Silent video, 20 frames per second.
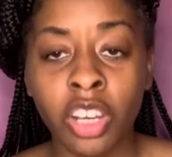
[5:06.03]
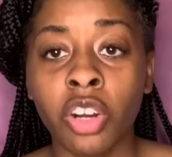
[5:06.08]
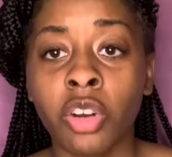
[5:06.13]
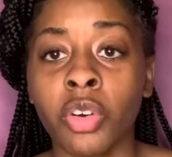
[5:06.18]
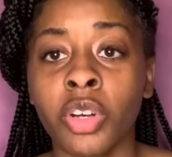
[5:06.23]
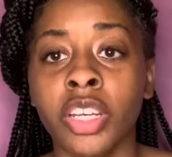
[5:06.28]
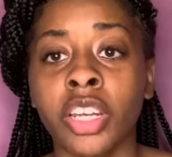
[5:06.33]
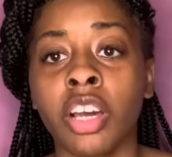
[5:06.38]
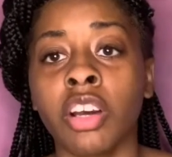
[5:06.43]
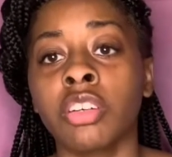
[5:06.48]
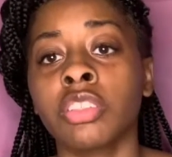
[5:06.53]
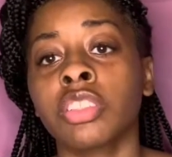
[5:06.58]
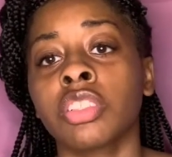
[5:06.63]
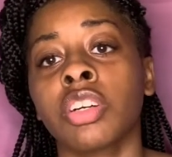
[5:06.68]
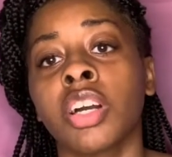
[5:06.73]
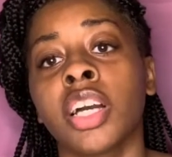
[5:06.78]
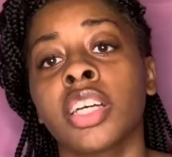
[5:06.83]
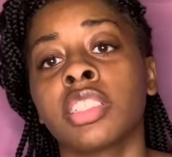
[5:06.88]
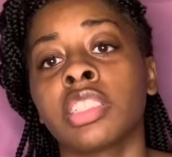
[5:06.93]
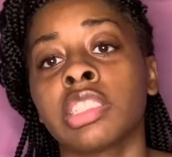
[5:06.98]
and also
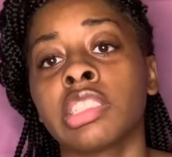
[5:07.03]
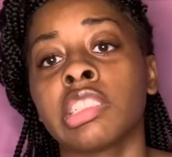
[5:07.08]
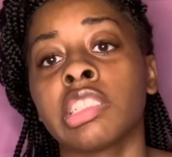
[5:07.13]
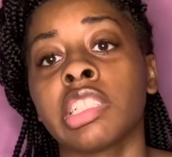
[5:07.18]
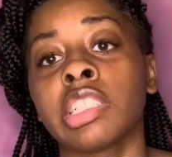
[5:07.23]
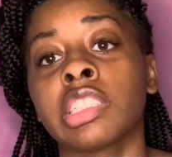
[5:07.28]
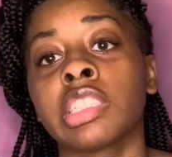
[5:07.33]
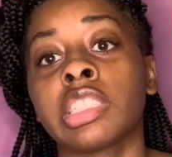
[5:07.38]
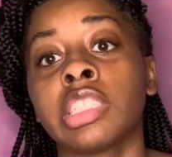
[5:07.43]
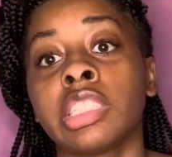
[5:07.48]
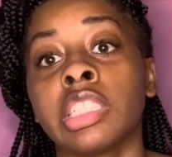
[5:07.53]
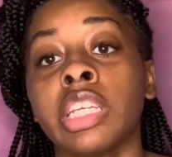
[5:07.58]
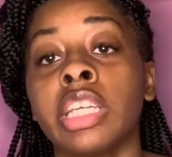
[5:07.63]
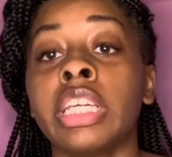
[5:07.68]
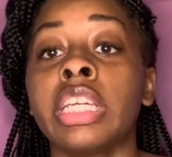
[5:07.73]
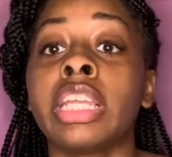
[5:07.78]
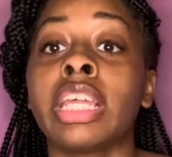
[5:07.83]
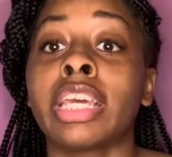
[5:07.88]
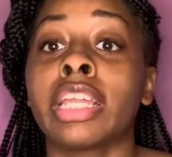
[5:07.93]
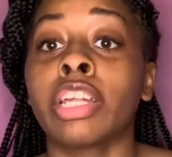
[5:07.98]
I suggest to
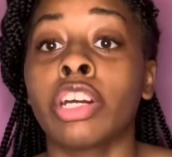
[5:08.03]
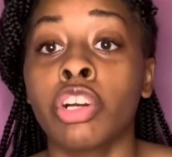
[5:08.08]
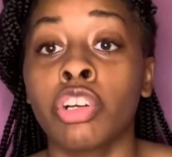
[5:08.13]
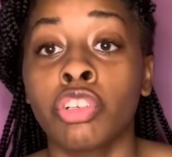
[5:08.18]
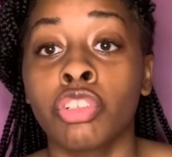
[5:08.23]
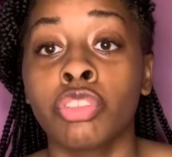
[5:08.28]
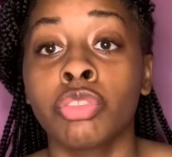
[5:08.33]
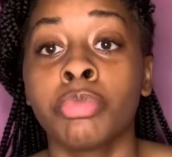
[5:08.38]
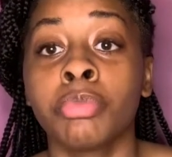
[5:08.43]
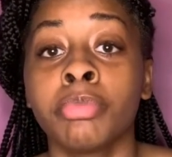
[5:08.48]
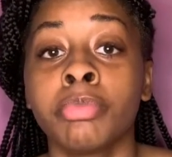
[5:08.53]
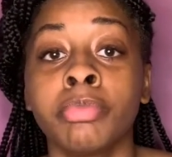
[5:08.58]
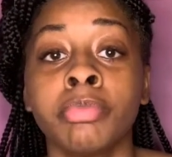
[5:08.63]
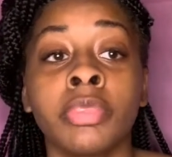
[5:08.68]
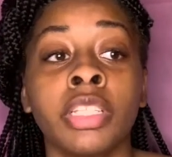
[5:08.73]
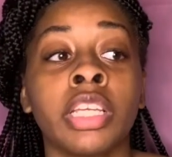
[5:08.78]
eat at home.